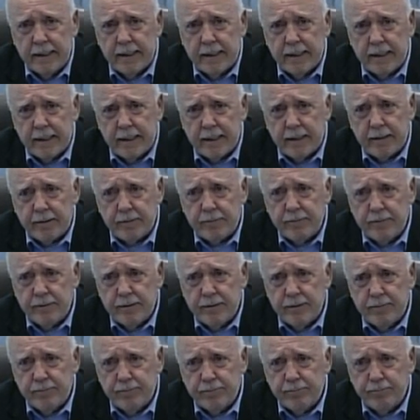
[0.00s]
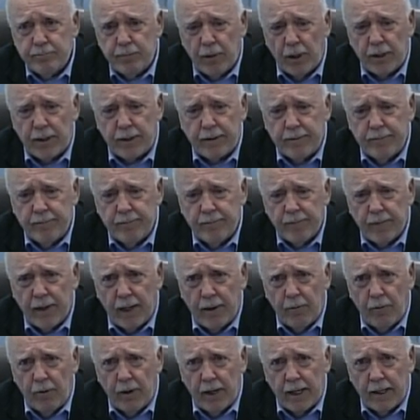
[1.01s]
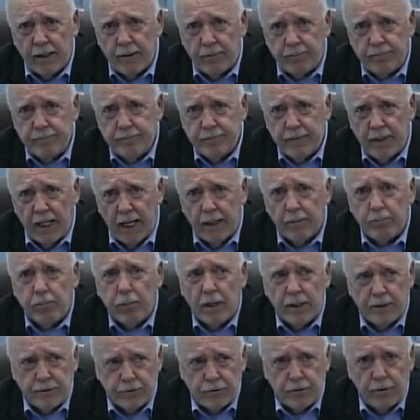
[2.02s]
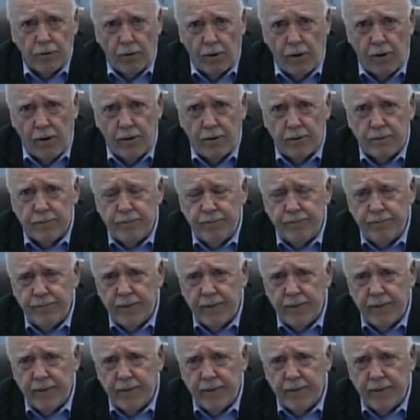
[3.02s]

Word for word: uh, but I want to. God bless you all.